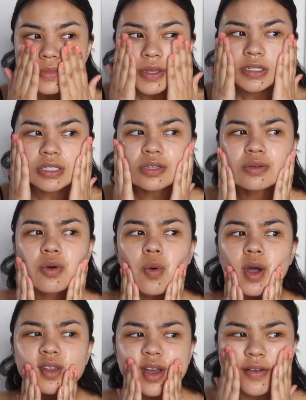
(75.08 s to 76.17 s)
It doesn't
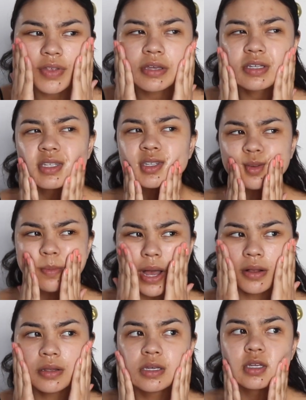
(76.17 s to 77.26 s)
quite have like a
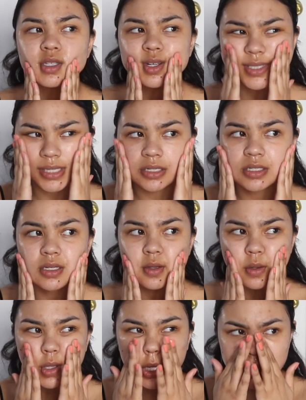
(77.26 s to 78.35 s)
smell, like it's not scented
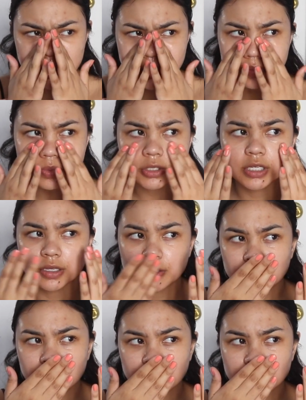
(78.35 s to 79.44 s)
anything in
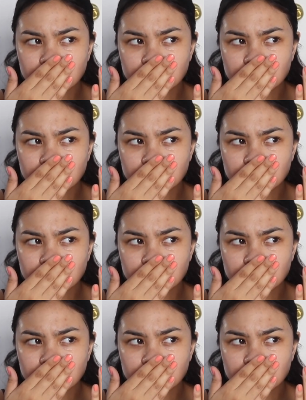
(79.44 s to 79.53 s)
particular.